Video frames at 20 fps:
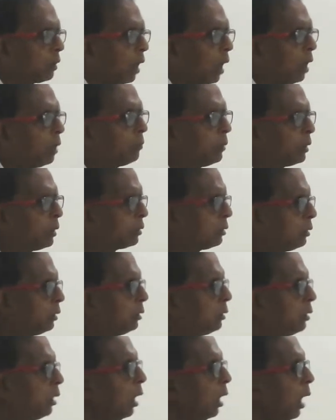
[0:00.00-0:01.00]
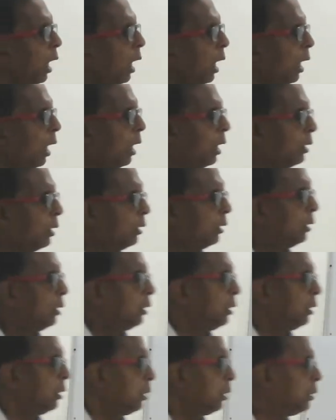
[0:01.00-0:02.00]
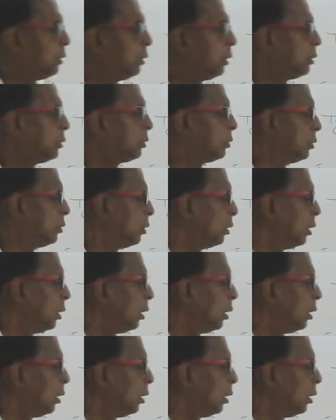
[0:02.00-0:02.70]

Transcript: time axis, and in this,